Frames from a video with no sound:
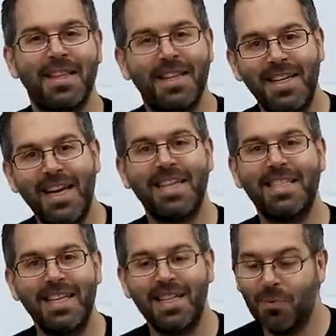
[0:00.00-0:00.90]
The
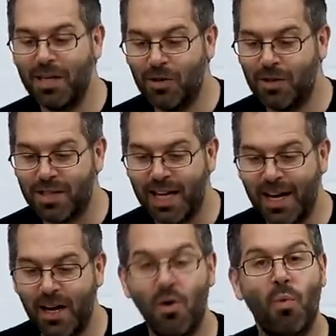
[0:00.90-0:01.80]
next thing that we looked
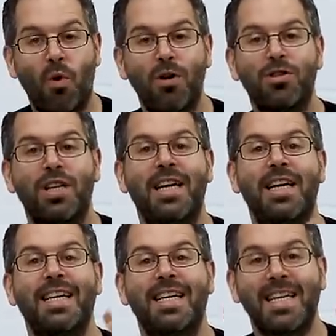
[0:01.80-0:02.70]
at was
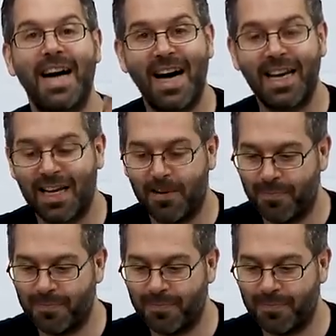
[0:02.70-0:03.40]
color.